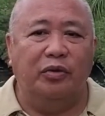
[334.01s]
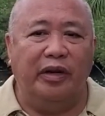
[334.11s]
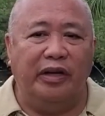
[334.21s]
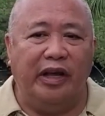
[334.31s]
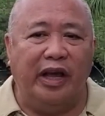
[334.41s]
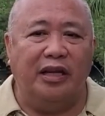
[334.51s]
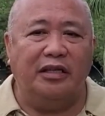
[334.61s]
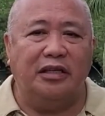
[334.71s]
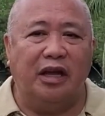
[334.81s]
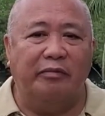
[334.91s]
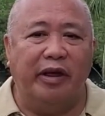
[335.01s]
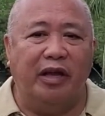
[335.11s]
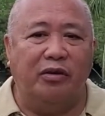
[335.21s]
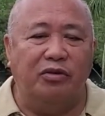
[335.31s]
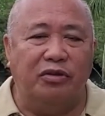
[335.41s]
engage and make
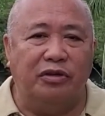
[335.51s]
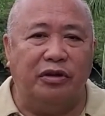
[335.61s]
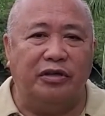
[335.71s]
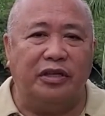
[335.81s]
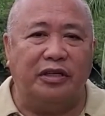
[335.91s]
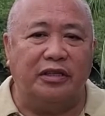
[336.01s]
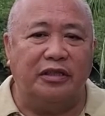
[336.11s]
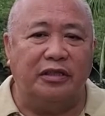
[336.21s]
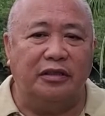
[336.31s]
good choices.